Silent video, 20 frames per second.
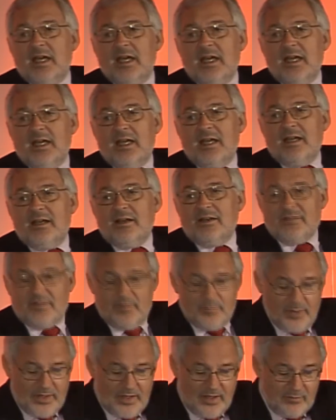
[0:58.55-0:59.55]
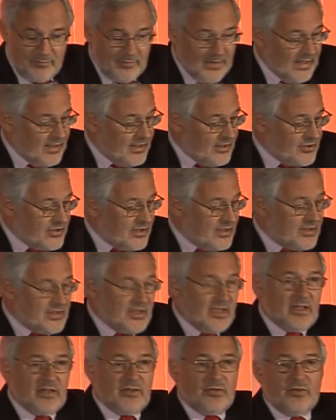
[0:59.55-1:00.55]
And the plant managers
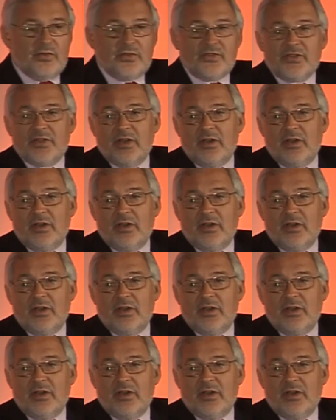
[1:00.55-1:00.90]
had also